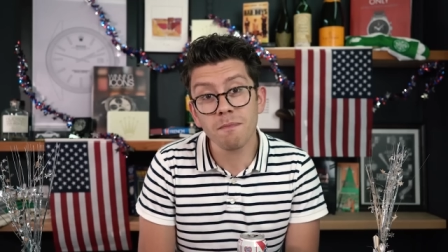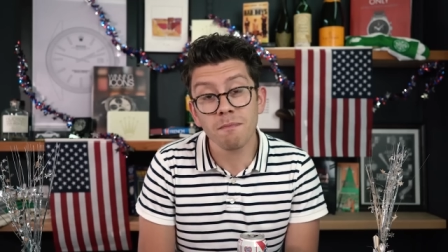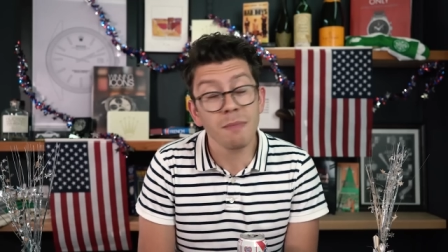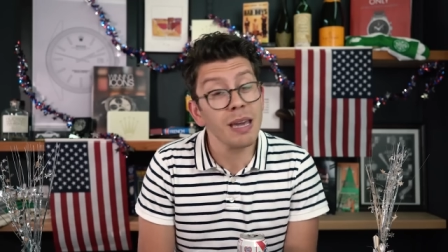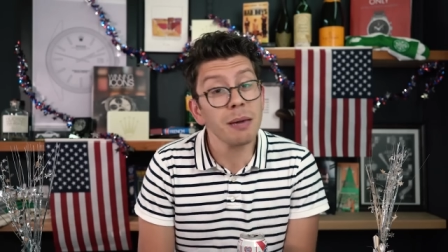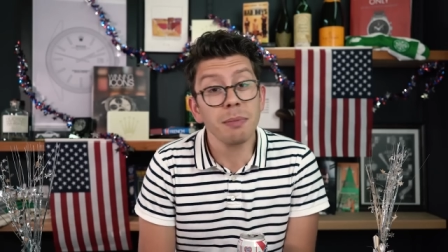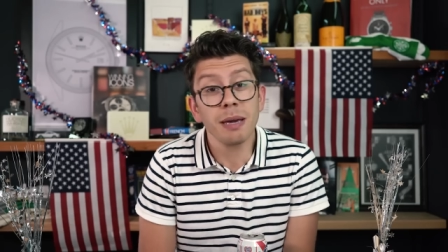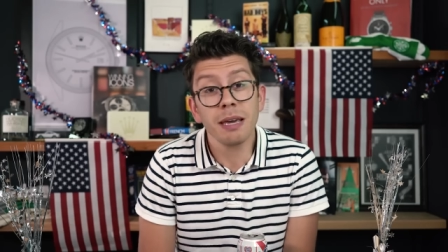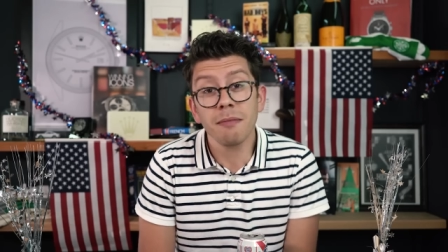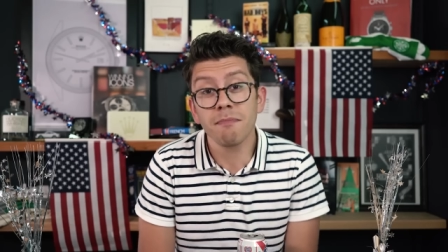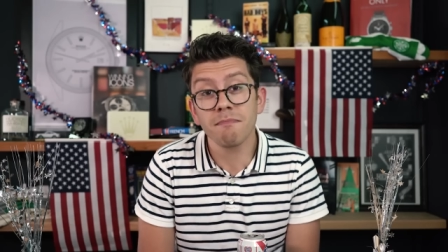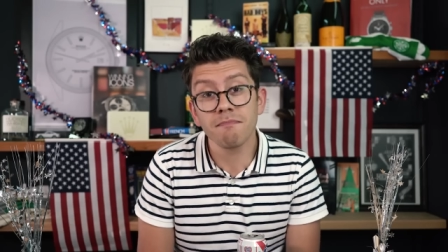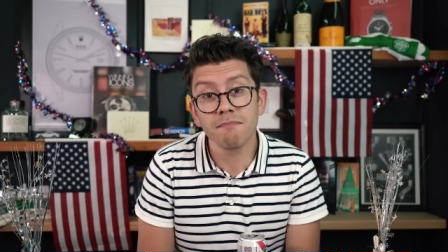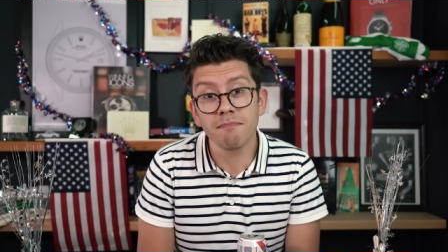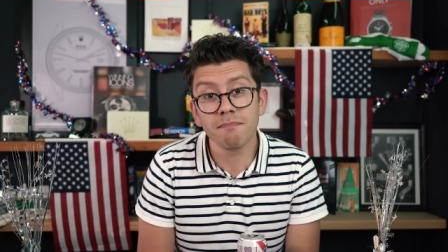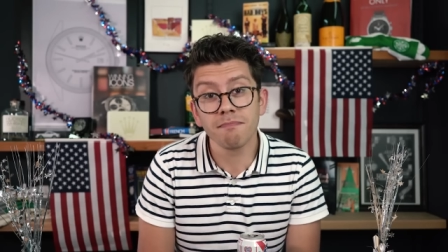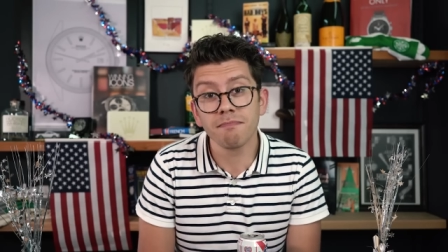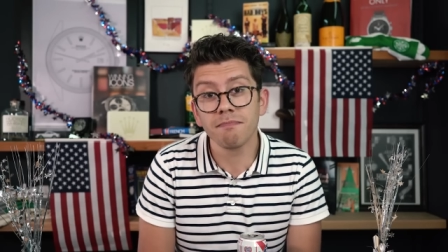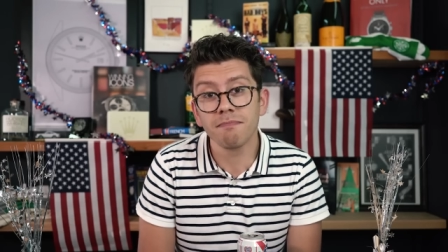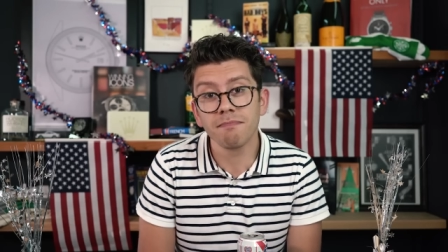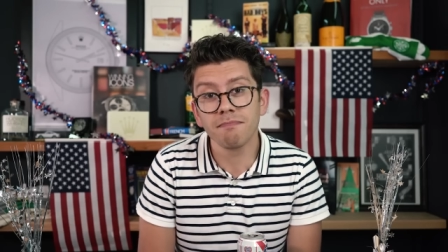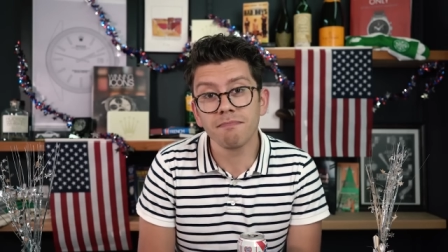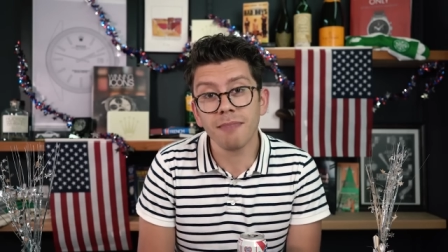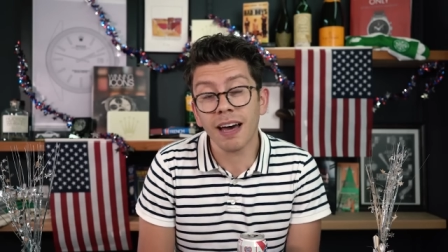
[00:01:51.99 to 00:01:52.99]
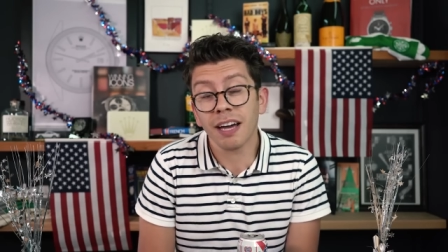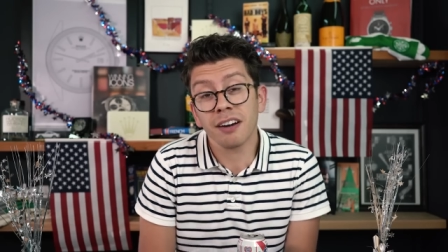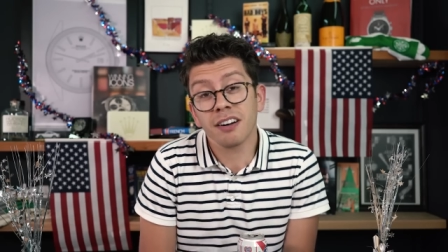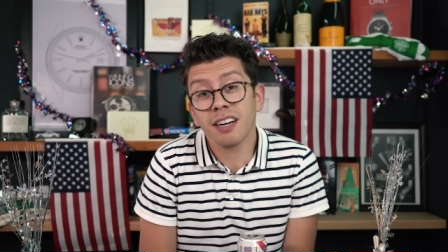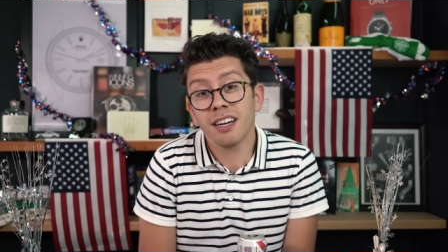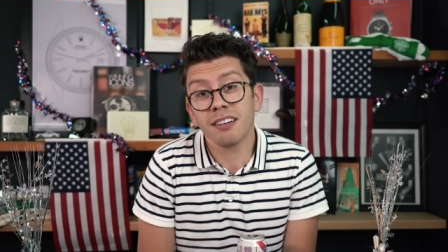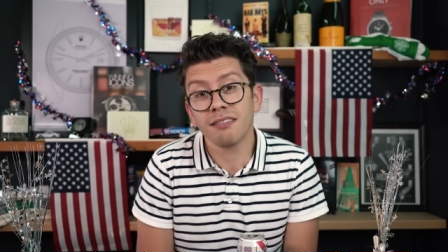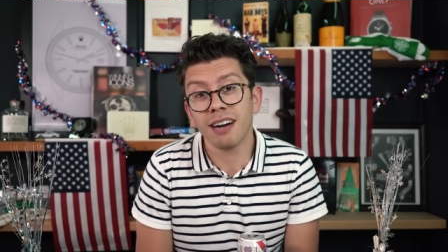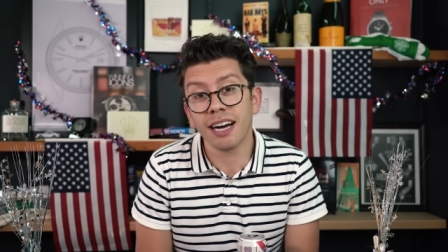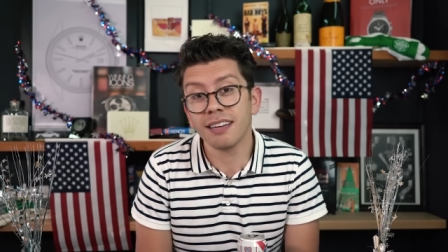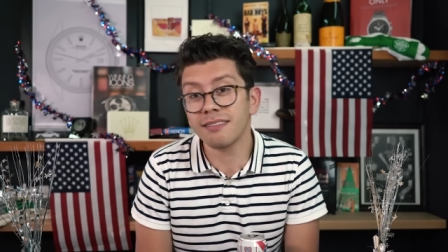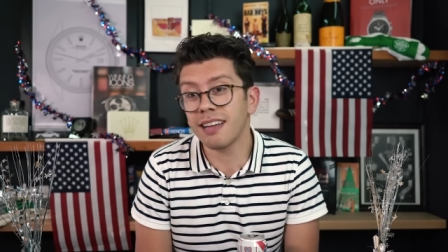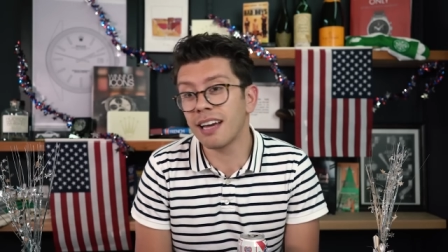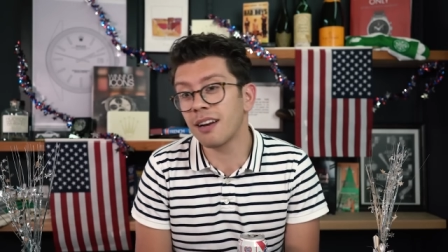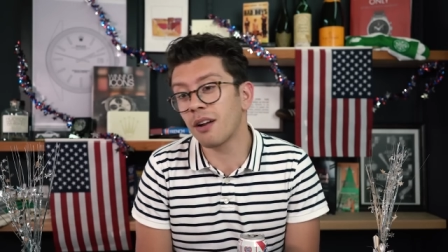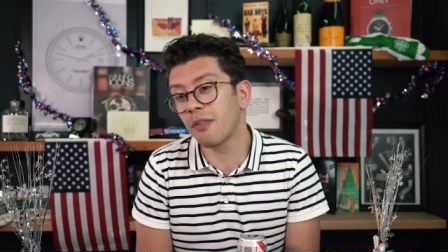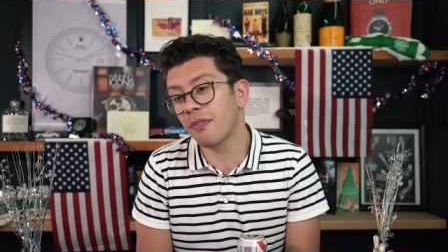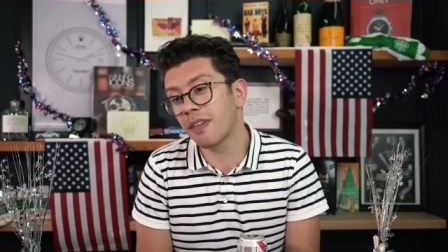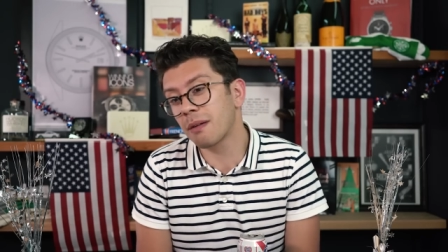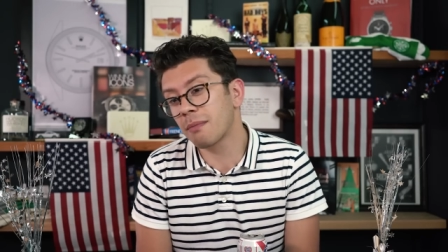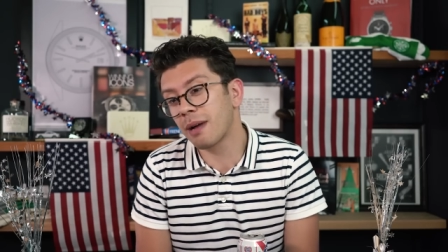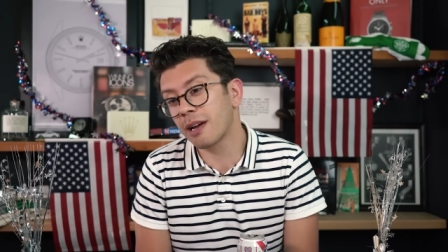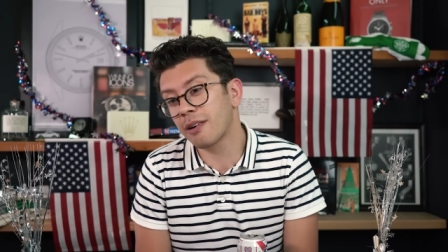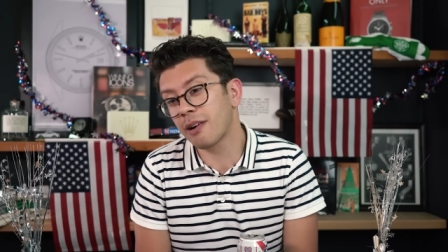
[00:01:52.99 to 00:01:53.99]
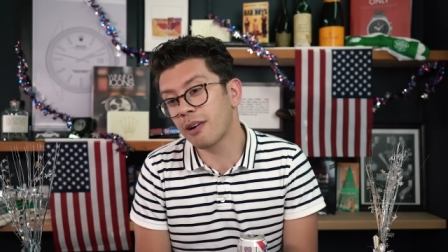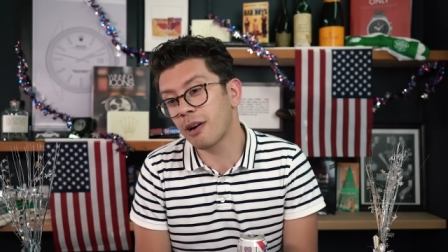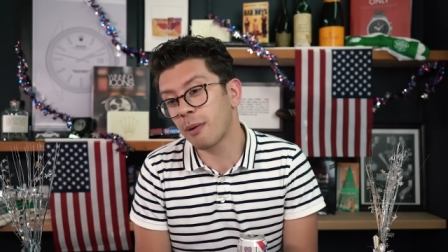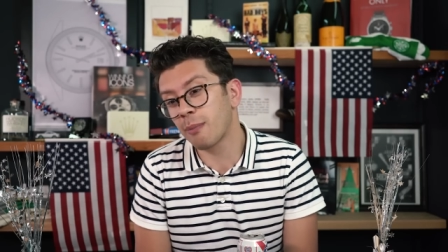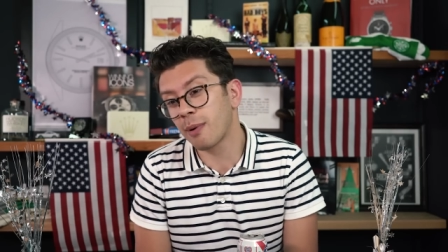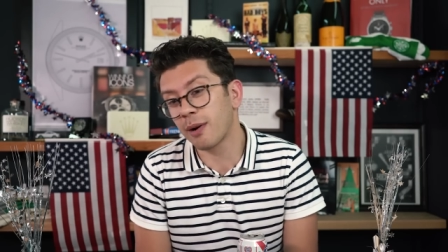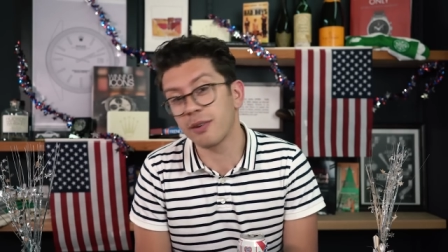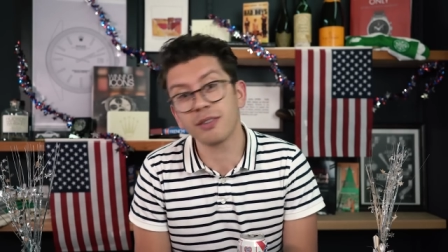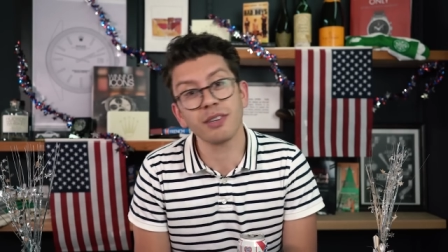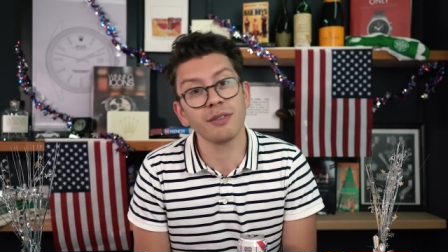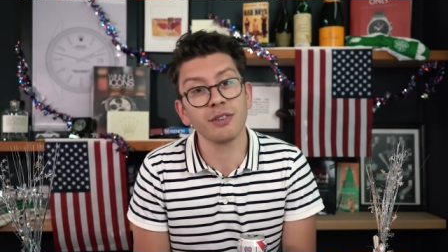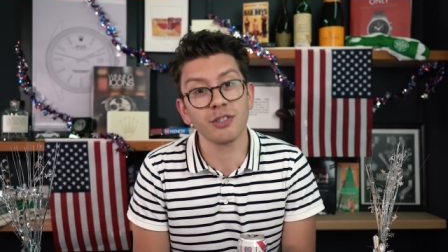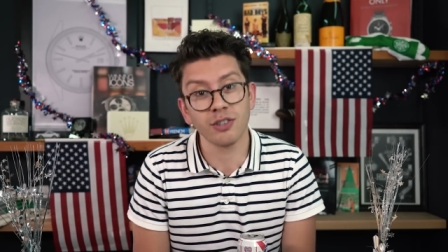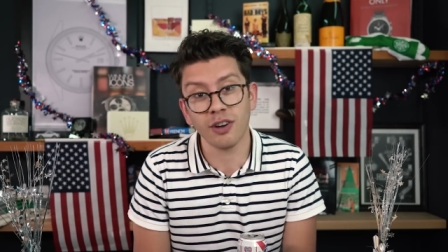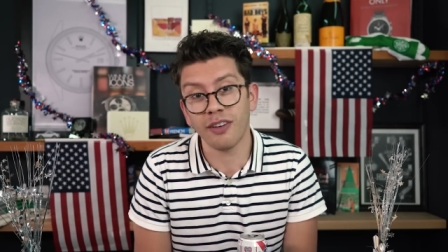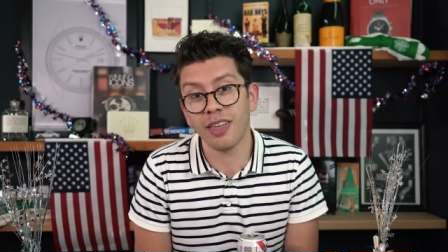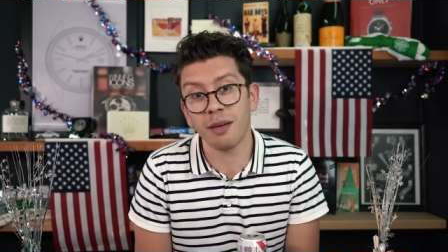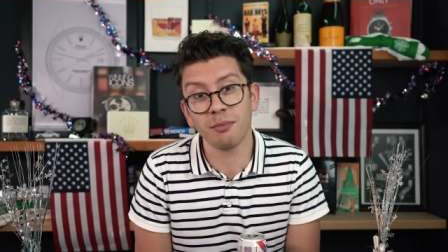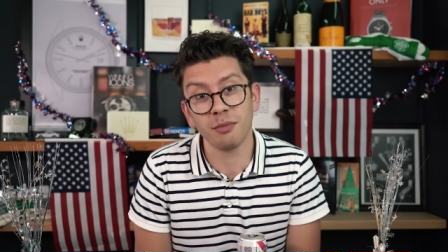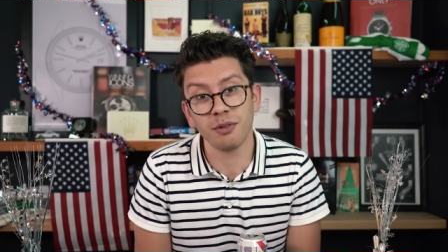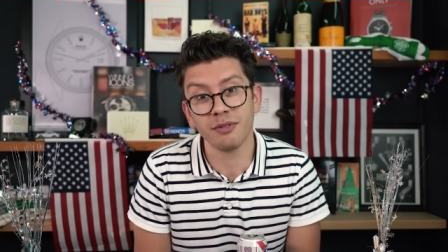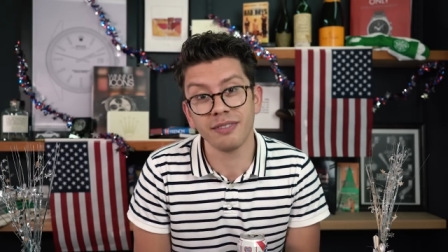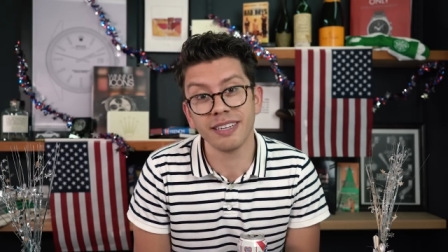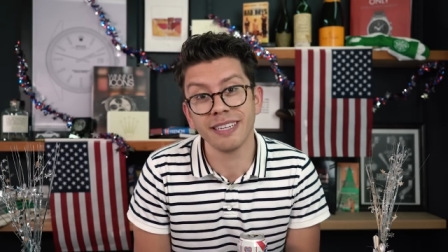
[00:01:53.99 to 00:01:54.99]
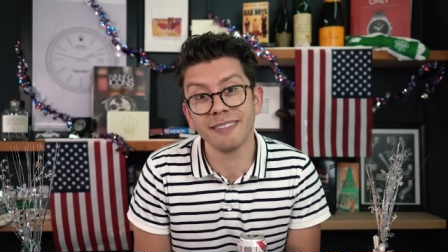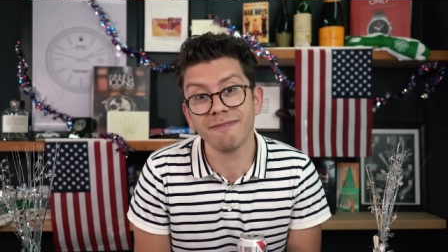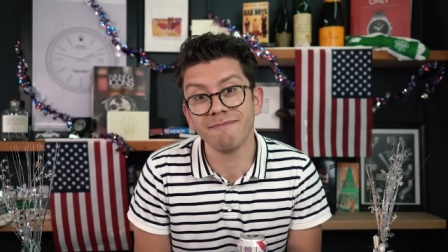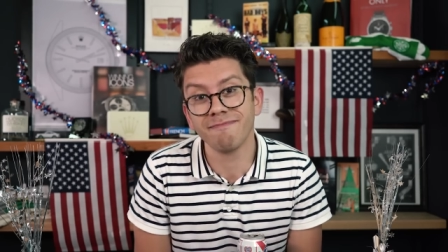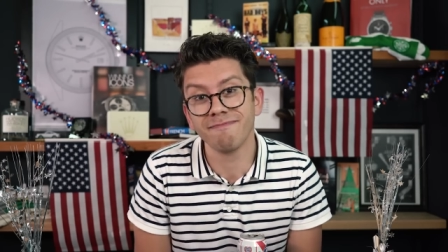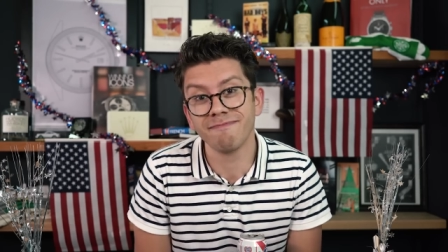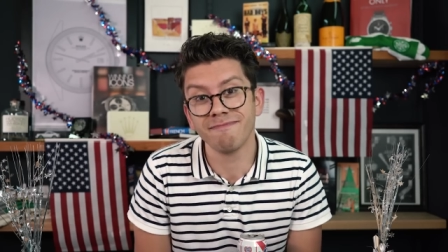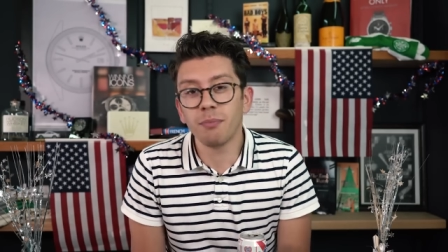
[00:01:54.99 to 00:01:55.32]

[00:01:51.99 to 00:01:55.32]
Maybe. I don't know. I, I don't think my great grandparents ever saw that movie.